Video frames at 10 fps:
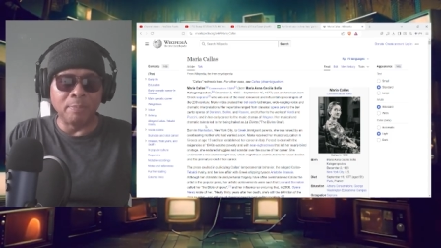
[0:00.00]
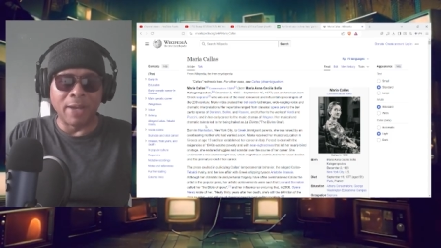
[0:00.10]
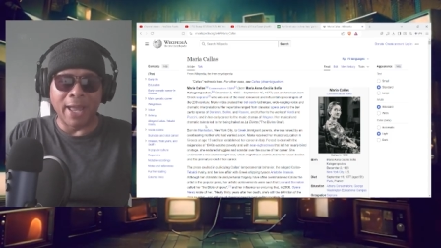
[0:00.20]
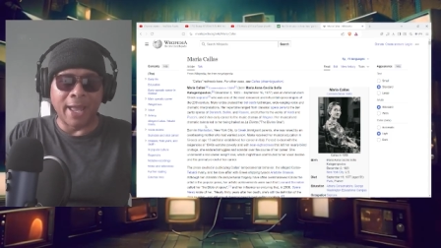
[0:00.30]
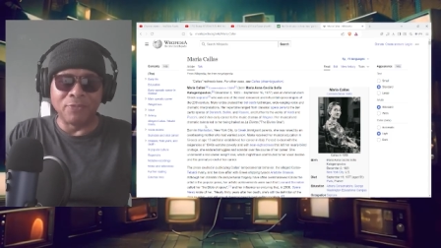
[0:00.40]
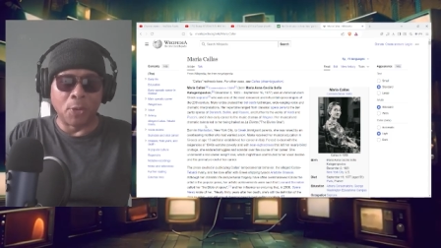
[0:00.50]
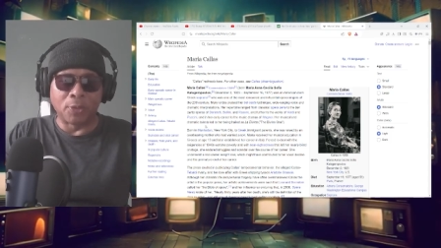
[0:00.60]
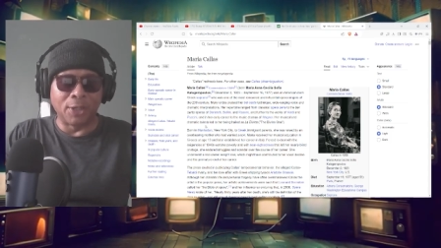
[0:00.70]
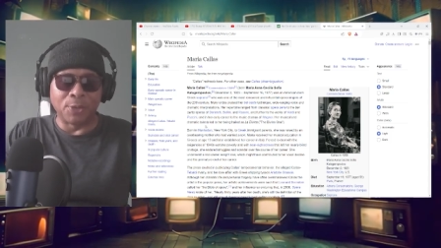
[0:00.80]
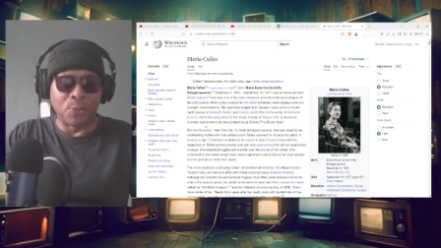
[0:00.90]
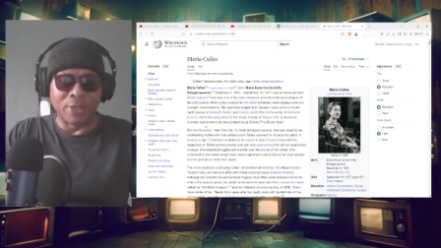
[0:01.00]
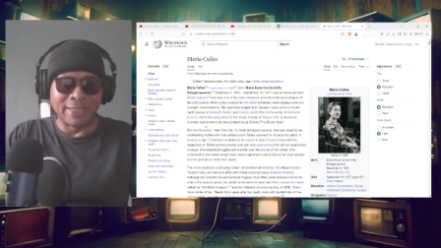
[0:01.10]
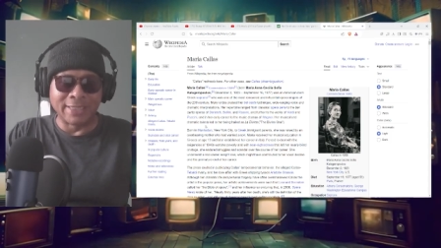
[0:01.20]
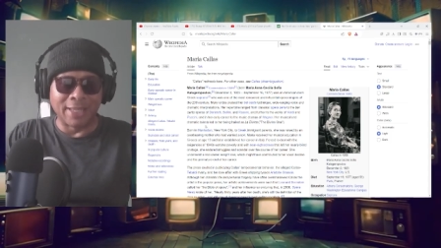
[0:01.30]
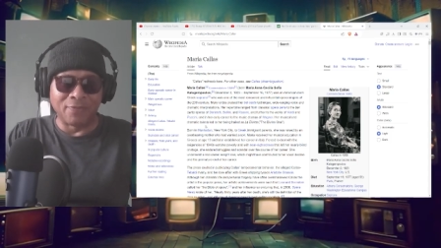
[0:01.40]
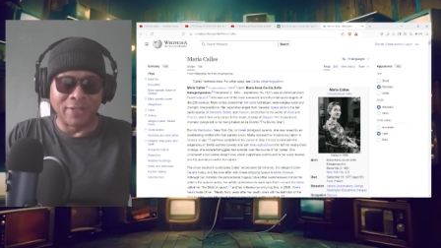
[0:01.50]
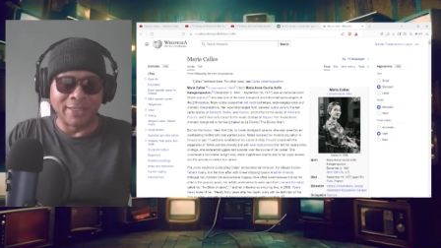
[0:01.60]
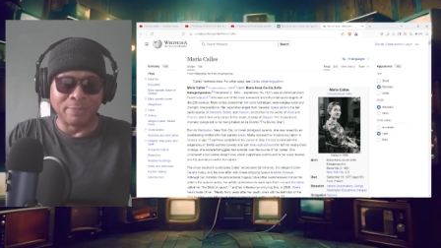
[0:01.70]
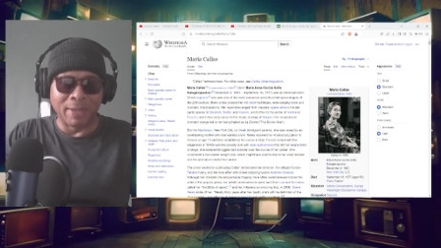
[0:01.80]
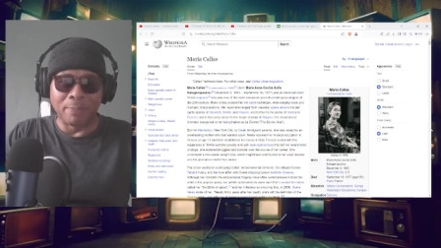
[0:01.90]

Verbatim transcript: but I have no clue what this stuff is, man.